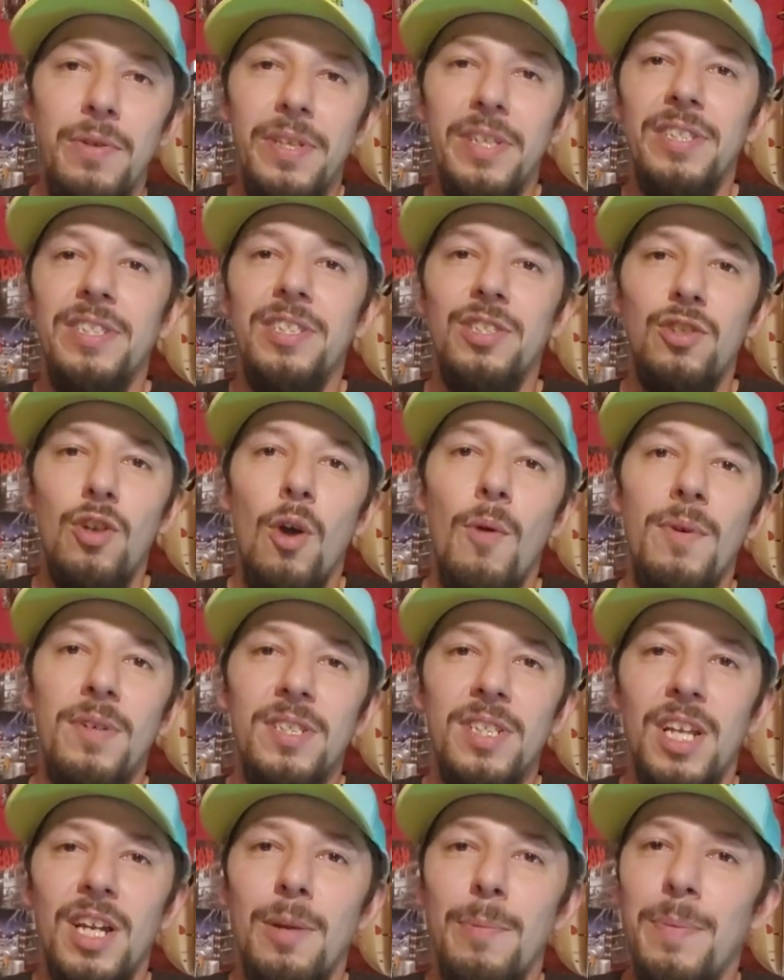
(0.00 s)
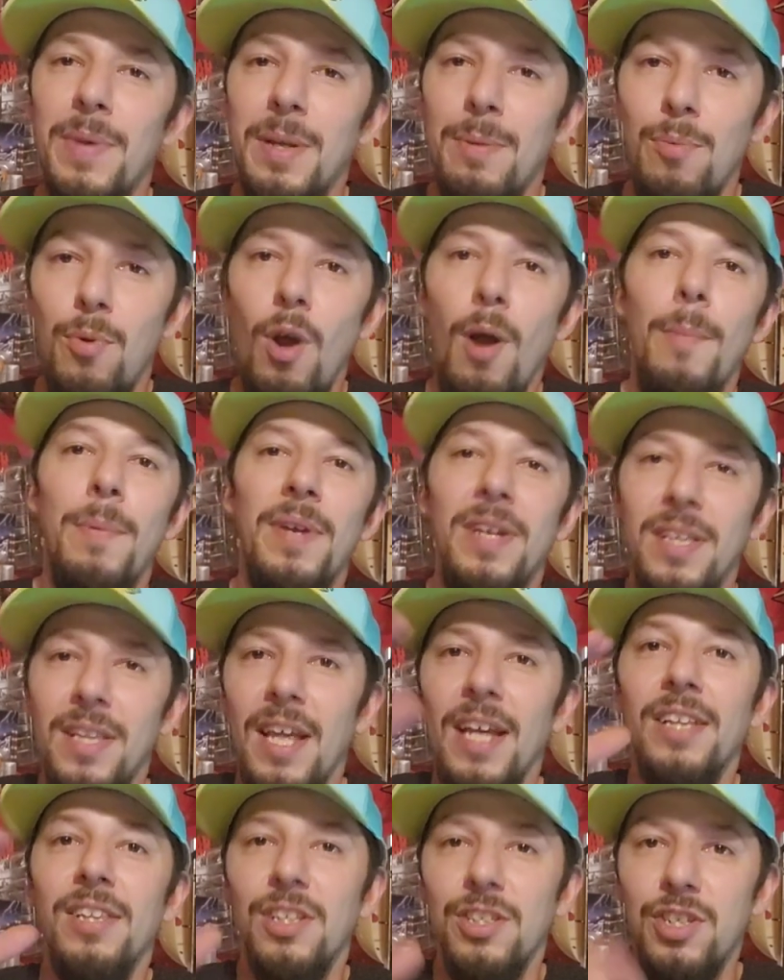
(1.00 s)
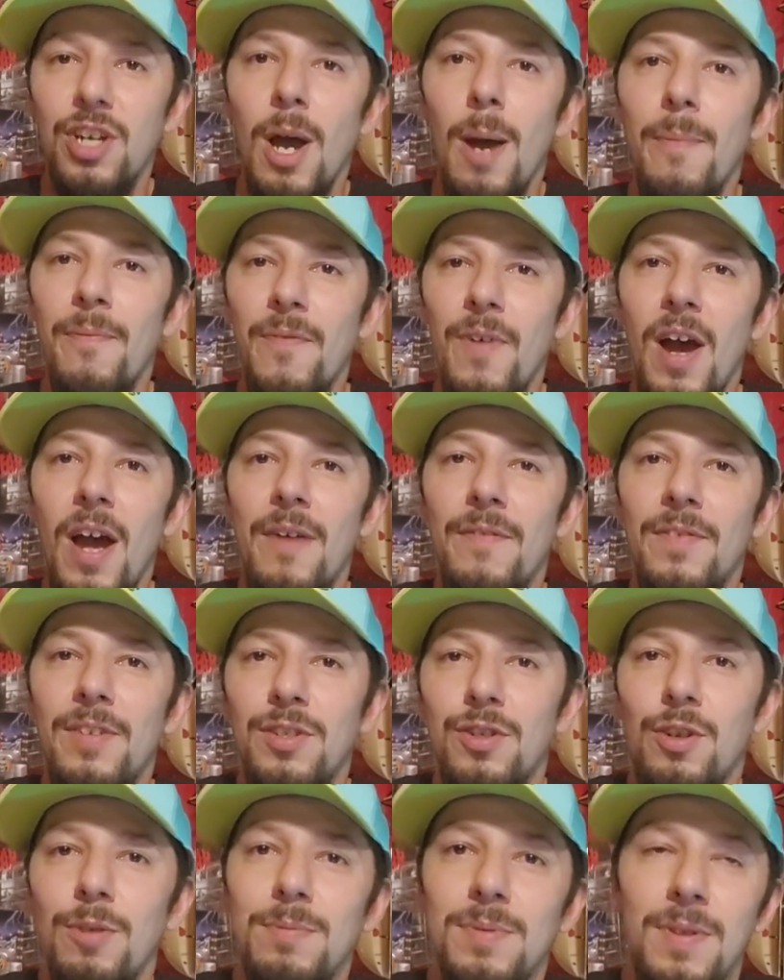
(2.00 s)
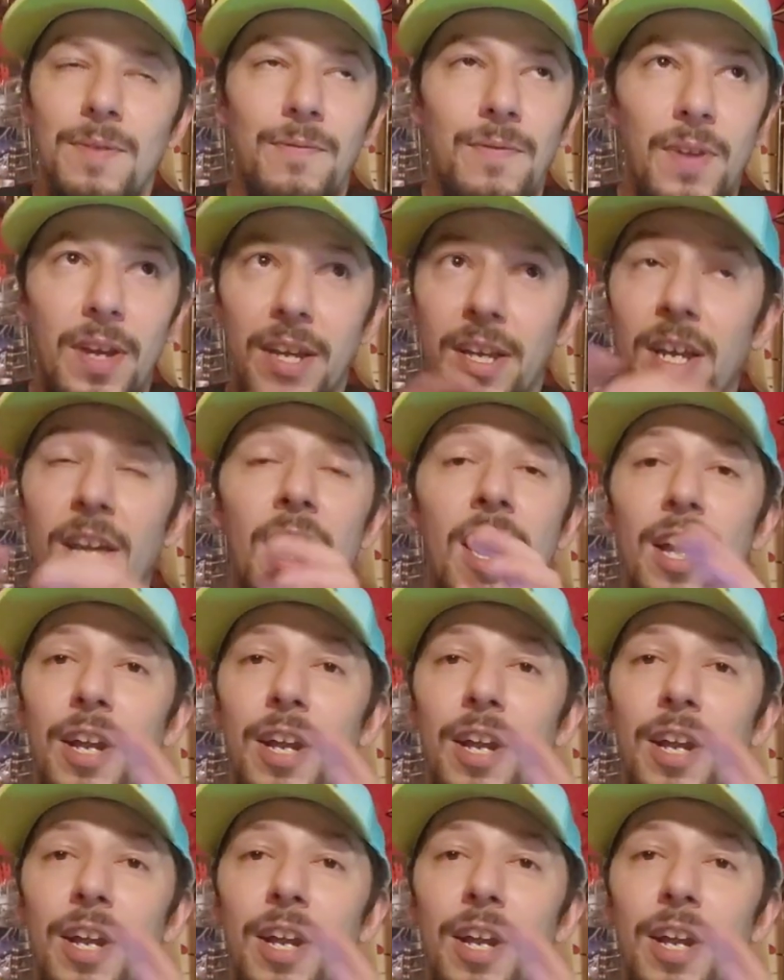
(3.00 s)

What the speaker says: This is always going to be probably in like the top five in terms of like,